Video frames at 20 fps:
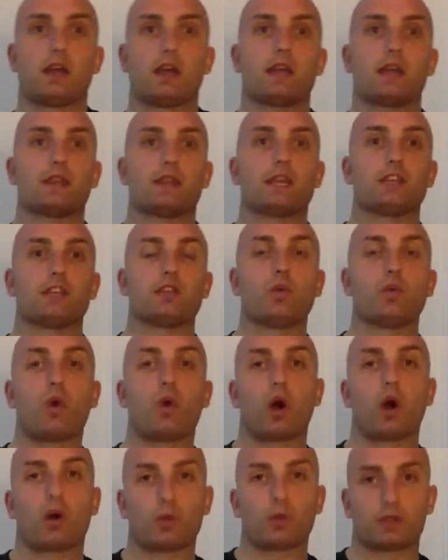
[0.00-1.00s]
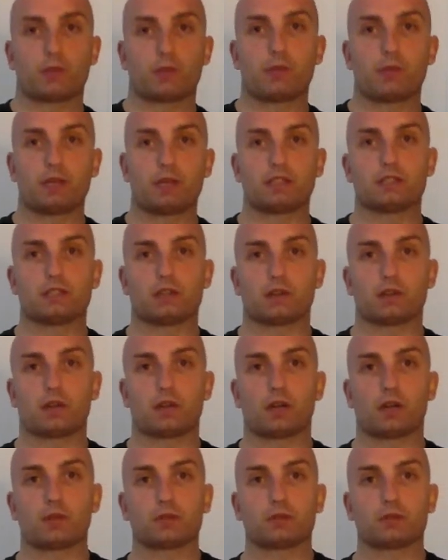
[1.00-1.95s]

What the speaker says: than you are with the peaches and cream.